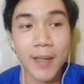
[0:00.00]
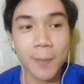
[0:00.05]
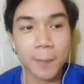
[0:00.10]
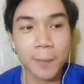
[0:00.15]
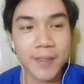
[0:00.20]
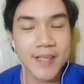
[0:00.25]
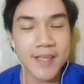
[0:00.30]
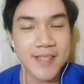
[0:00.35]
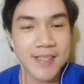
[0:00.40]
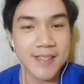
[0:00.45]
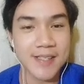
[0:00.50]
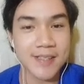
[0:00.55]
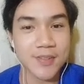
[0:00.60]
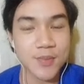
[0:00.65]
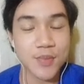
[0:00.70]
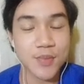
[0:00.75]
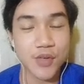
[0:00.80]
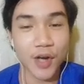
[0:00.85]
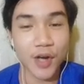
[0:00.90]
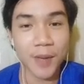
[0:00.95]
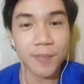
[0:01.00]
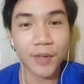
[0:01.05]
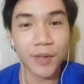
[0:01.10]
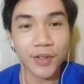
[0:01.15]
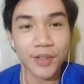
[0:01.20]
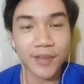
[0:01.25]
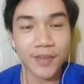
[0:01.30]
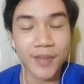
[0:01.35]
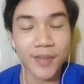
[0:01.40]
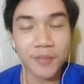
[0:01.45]
please click the subscribe
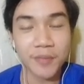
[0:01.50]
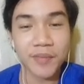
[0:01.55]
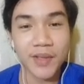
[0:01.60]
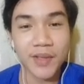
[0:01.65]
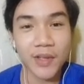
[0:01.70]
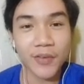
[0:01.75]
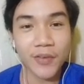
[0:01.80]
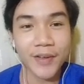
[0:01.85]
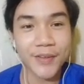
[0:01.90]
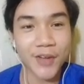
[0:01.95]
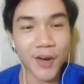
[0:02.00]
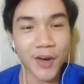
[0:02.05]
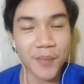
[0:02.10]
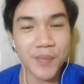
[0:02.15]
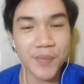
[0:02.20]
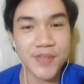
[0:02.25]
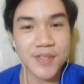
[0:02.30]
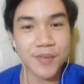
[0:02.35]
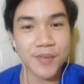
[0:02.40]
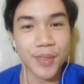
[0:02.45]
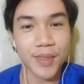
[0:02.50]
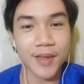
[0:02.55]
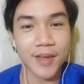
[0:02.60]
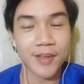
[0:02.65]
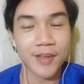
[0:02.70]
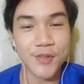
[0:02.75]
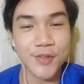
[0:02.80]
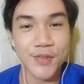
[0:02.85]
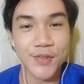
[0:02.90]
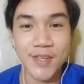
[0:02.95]
button down below and comment
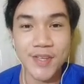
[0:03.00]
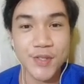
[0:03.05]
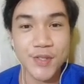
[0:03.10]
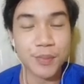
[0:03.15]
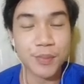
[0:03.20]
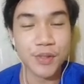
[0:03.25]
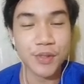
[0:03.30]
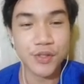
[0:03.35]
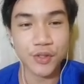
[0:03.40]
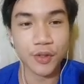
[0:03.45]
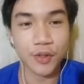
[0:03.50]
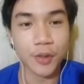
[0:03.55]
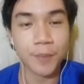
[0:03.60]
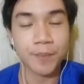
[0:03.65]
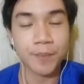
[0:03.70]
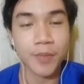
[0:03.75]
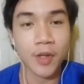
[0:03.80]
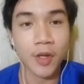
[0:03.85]
something to this video.